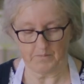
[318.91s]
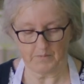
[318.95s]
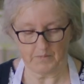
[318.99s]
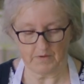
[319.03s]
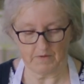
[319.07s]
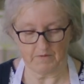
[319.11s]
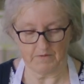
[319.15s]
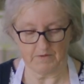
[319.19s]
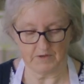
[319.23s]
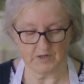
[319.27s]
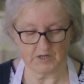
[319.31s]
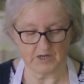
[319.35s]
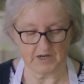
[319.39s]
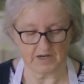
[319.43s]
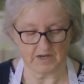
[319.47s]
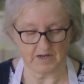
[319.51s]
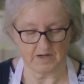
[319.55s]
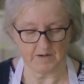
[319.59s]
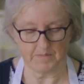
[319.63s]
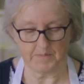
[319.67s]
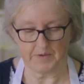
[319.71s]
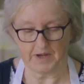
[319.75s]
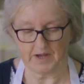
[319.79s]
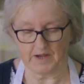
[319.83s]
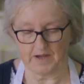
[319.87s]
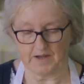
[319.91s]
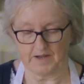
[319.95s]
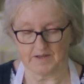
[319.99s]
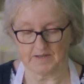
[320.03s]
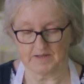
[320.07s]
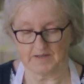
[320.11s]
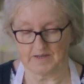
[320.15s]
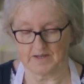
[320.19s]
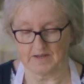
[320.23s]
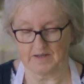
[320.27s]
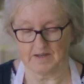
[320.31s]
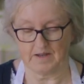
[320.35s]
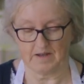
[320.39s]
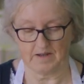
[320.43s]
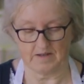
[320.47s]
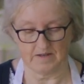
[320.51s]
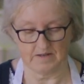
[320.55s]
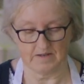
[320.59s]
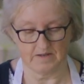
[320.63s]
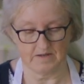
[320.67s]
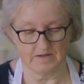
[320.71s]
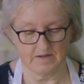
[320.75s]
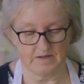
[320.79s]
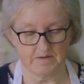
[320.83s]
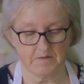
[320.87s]
pull the chicken apart
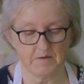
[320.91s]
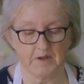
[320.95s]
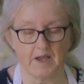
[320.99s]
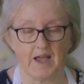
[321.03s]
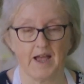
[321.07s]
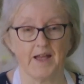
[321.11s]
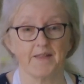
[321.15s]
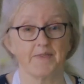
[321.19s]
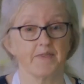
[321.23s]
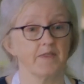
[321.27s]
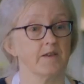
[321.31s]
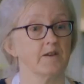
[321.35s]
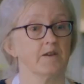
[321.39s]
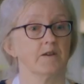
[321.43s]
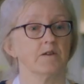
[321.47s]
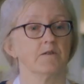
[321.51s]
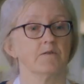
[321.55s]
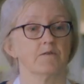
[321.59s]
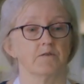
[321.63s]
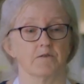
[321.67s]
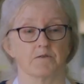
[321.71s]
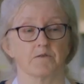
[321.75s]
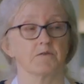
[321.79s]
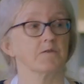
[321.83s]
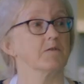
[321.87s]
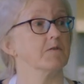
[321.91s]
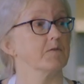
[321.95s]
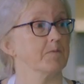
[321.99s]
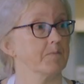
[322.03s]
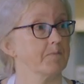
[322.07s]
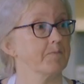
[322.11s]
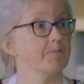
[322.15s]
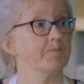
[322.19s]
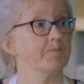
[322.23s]
and add the noodles.